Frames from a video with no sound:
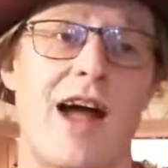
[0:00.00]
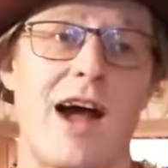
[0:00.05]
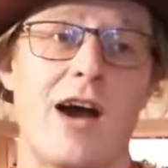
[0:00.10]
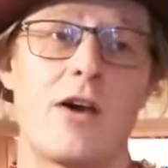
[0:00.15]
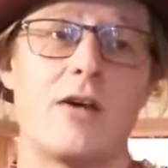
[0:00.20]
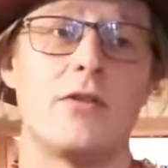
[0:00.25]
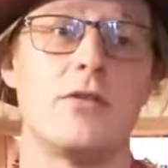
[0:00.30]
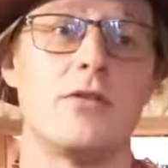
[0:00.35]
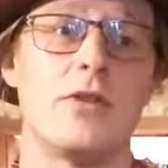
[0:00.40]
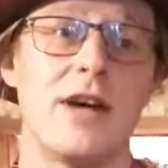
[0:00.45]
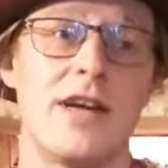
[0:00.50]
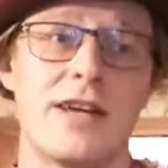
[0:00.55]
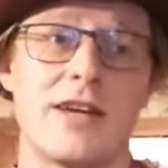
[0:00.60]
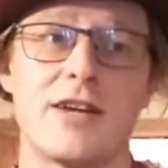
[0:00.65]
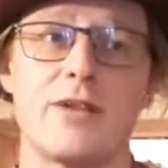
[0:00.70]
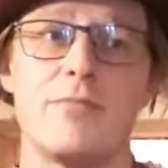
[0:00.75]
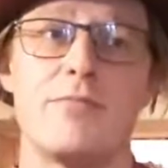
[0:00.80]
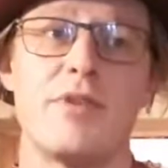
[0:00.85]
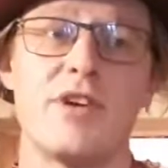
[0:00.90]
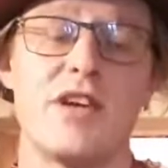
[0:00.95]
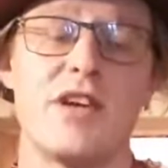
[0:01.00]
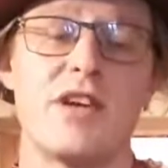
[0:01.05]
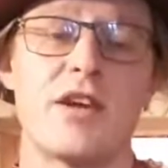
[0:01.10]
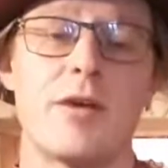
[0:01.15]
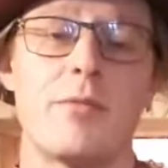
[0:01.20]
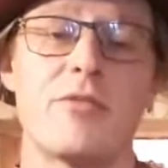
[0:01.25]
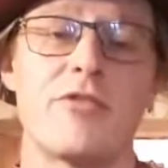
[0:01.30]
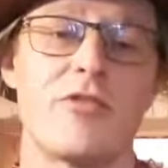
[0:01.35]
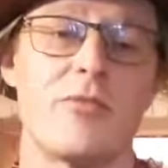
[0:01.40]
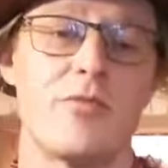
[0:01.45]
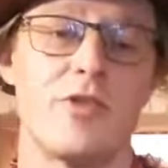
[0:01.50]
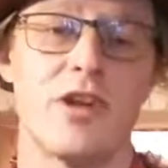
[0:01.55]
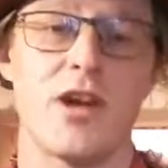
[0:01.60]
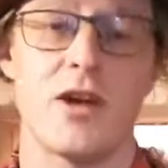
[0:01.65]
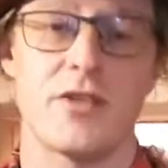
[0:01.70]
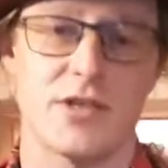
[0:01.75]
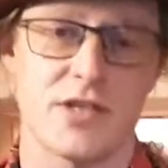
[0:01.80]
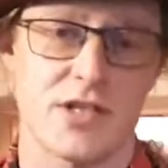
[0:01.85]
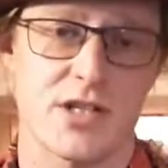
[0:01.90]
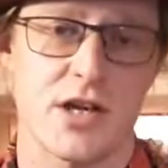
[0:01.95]
how it can be coming from the
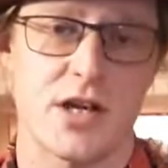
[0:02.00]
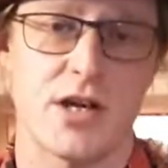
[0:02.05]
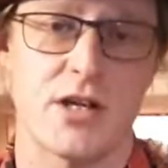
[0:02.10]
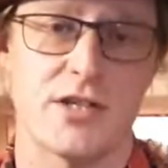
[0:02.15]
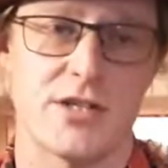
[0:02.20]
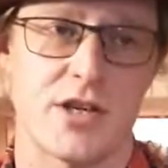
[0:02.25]
other side.